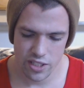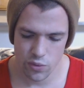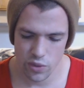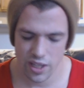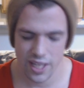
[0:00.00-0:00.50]

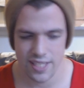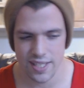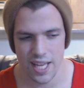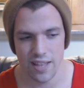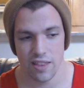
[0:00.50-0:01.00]
realize
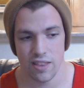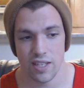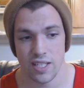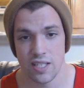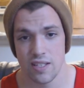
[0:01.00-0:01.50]
that the
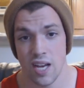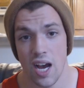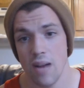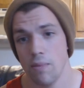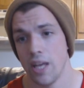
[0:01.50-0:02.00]

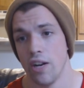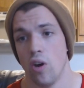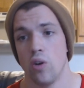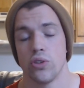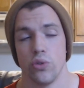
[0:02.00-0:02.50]
timeline
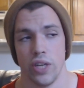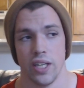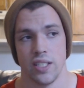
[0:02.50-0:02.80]
altering